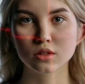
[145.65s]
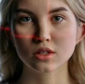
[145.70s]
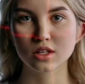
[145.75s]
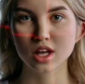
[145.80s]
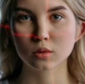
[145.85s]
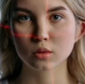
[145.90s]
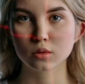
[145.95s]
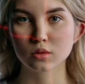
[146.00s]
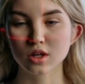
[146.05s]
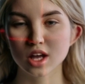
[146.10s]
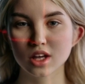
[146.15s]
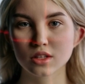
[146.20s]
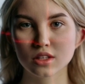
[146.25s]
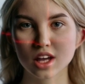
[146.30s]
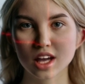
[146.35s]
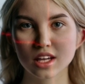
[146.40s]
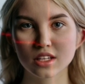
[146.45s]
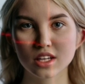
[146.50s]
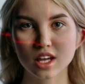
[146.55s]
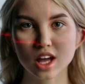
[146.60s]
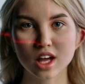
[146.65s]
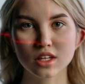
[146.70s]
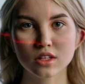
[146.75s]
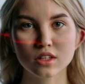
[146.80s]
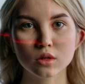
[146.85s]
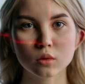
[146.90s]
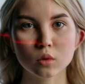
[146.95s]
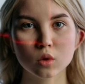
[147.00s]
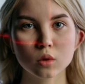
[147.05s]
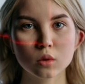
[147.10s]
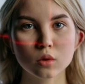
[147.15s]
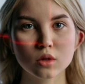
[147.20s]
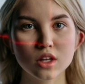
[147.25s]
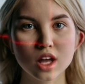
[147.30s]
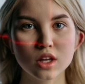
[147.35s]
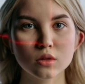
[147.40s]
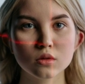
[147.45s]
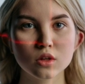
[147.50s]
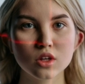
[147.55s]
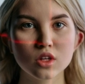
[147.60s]
DeepFace has a custom
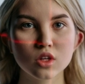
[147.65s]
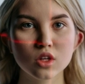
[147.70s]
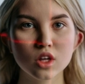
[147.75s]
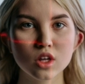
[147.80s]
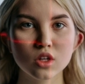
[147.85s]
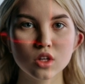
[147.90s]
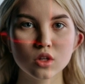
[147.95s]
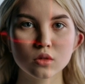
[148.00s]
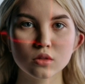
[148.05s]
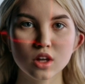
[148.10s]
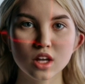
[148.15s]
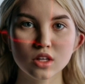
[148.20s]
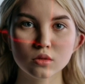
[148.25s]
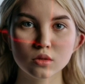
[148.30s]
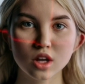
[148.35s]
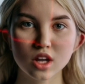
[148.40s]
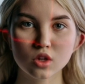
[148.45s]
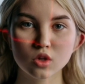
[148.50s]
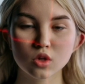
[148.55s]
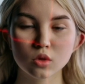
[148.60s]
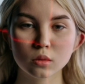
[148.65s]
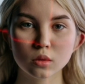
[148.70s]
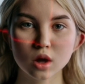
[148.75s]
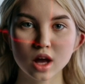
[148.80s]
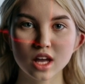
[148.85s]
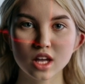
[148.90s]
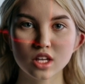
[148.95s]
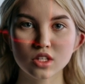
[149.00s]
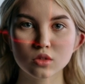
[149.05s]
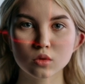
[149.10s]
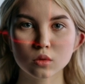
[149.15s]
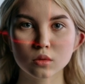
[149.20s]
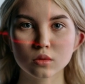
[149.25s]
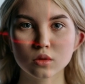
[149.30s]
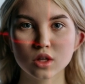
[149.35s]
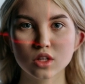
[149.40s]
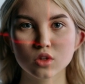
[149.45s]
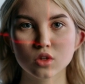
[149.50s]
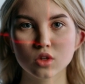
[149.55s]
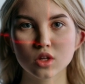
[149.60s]
represent function to find vector embeddings from
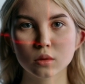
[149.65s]
facial